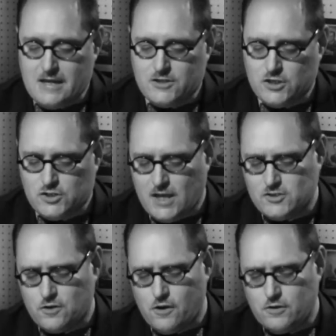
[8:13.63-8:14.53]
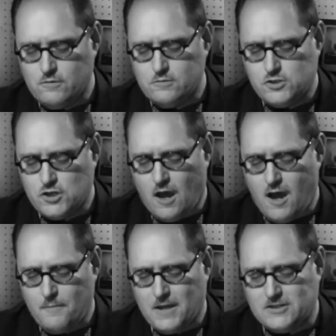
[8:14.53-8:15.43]
she says in her new
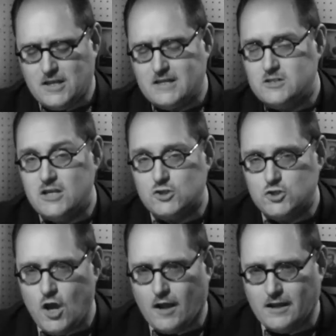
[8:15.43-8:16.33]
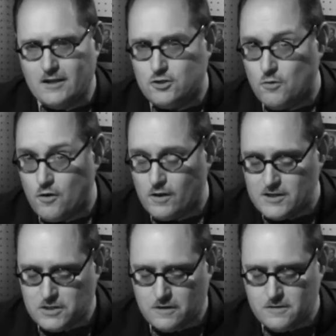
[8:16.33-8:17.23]
job as disc jockey to her
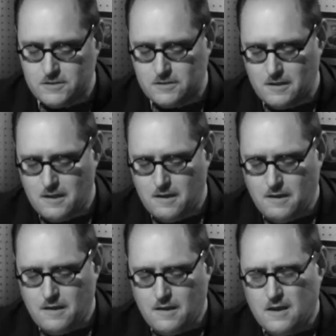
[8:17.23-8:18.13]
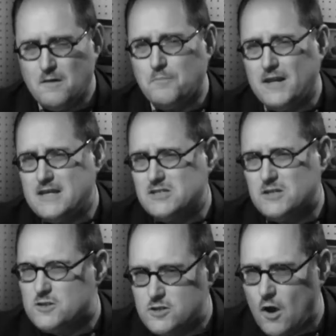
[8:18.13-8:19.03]
listeners, "Please
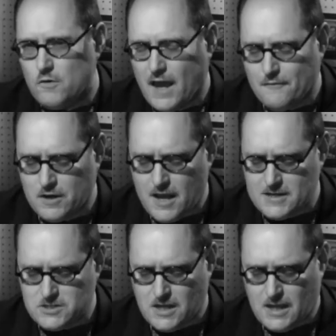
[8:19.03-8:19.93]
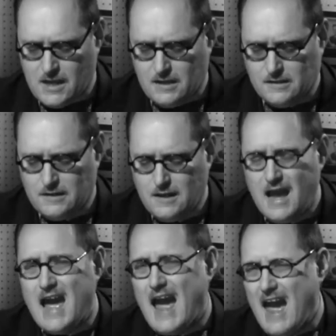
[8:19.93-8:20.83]
don't have a nice day.
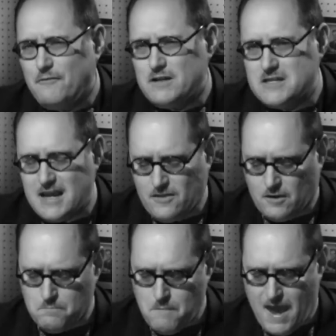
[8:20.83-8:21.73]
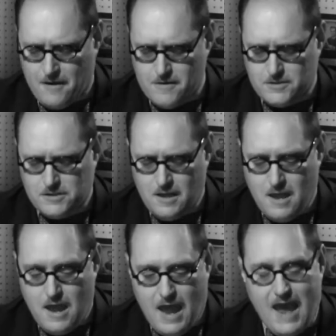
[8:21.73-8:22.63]
Have a day that matters.
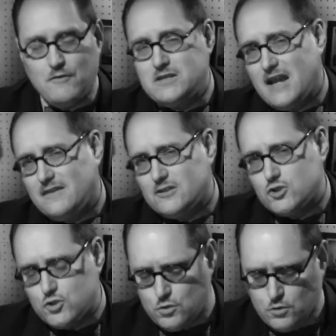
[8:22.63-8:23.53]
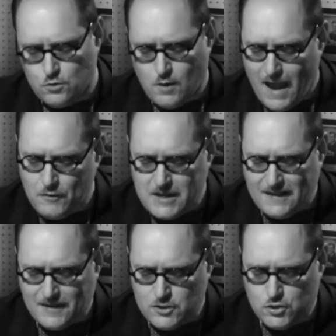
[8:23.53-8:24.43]
Have a day that's true. Have a day
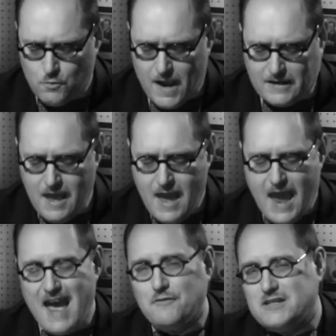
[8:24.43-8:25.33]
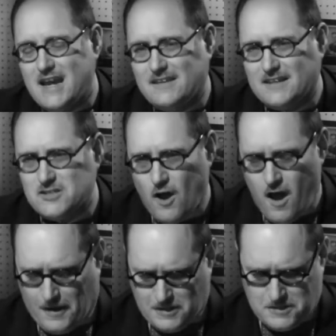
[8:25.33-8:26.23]
that is direct. Have a day that's
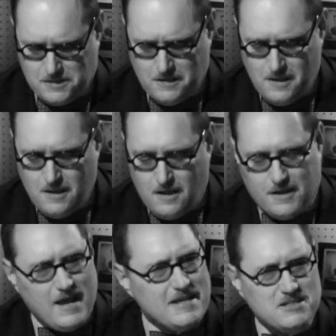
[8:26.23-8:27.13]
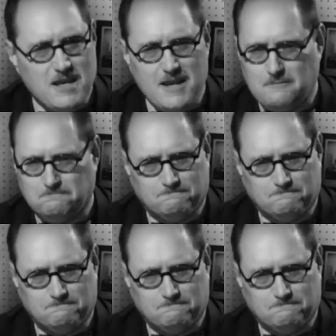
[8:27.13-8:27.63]
honest. A nice day?